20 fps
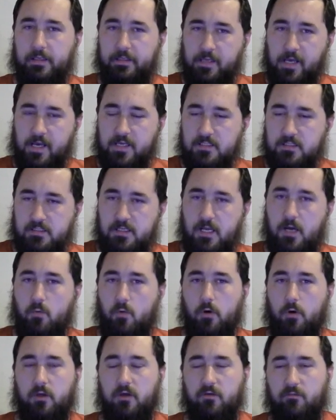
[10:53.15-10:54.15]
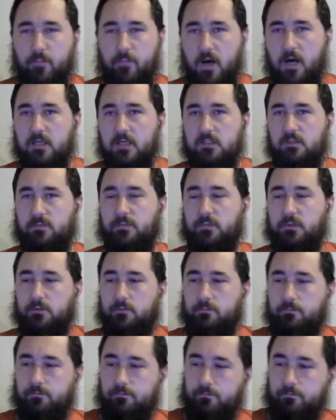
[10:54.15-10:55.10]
guest network if possible.